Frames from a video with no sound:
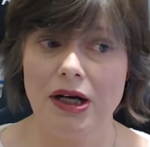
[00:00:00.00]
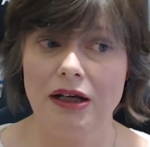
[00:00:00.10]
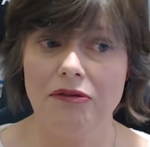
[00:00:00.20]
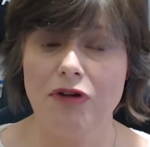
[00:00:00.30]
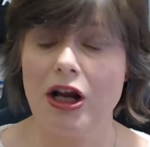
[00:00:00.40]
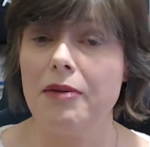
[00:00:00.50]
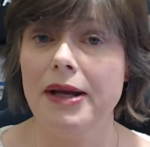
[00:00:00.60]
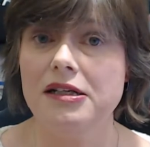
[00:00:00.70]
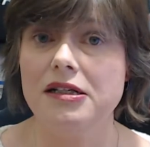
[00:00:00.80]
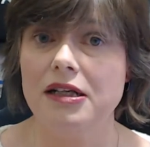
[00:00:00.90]

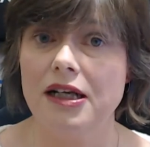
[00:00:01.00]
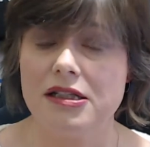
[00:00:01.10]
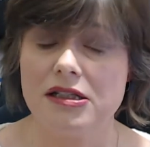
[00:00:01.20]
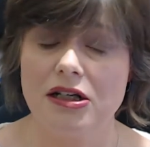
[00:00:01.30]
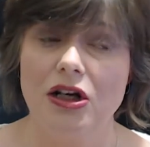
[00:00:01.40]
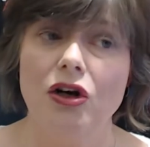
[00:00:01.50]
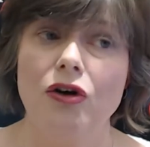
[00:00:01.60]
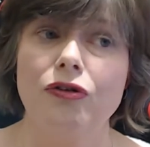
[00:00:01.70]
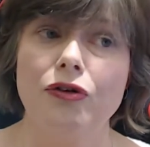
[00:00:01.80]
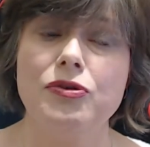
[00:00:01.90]
recommended list
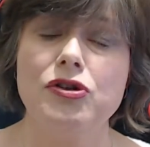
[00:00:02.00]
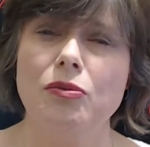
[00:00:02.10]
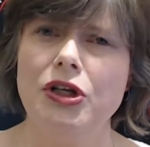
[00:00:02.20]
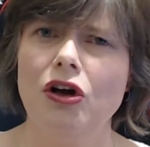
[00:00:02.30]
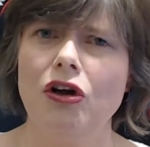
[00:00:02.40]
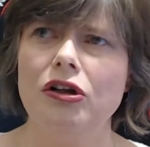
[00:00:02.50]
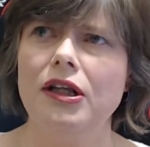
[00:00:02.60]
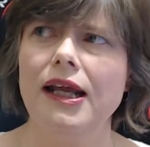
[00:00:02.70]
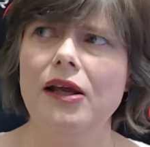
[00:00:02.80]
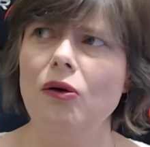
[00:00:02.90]
from somebody called
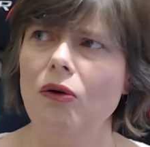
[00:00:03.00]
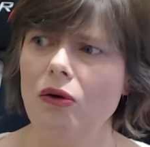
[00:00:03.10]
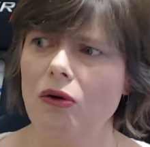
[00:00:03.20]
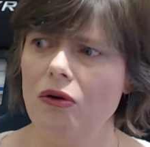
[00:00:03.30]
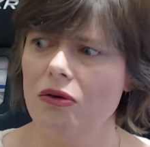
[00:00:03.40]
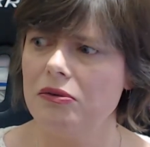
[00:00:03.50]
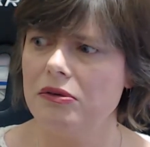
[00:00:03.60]
Leo